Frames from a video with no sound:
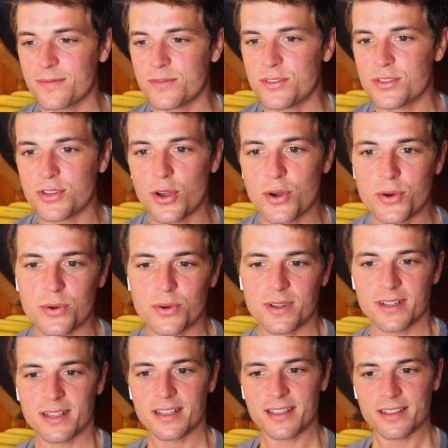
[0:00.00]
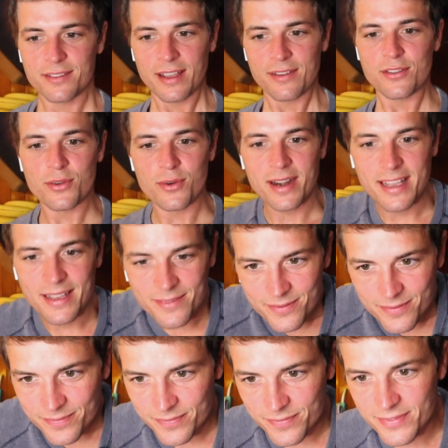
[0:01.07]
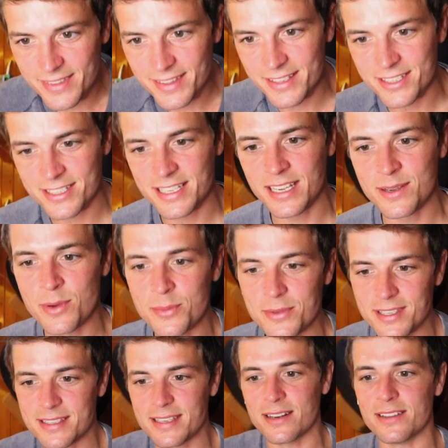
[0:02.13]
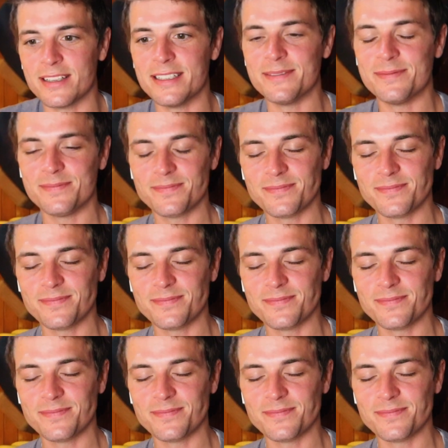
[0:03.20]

so if you haven't already, just take a moment to settle in.